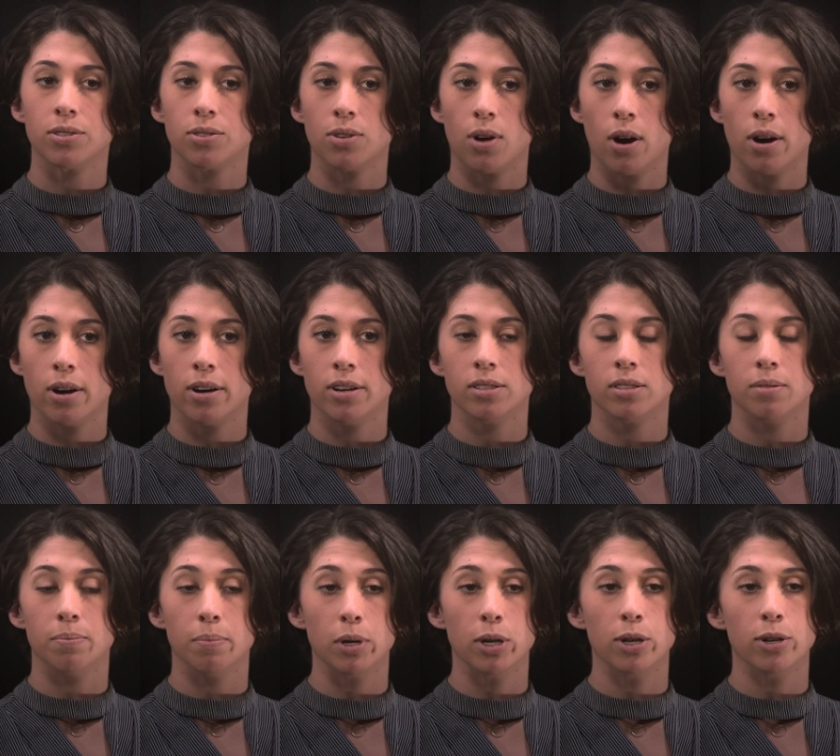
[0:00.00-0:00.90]
SARS,
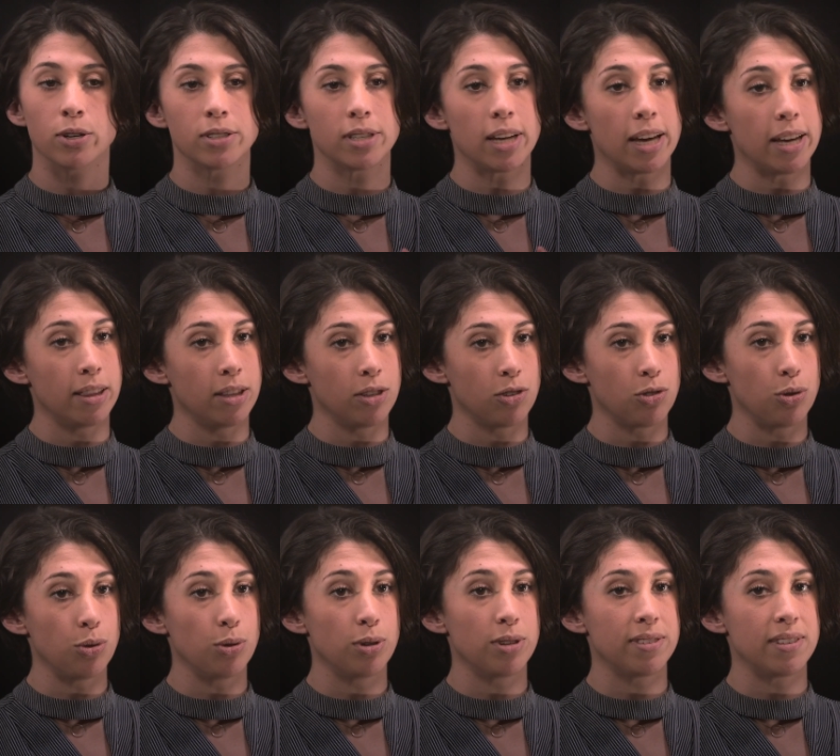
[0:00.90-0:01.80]
MERS, and this
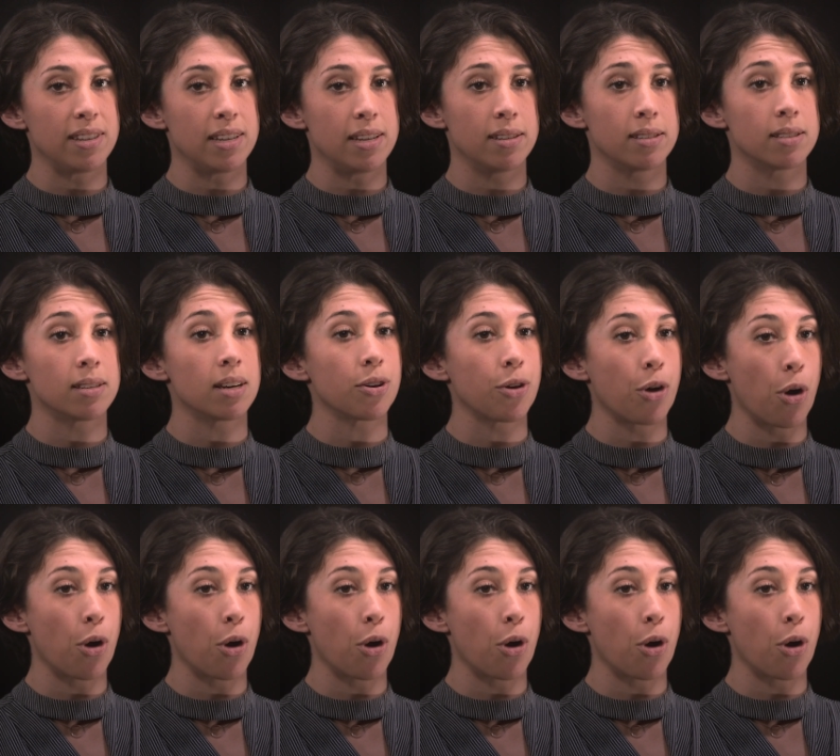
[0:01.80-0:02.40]
new disease,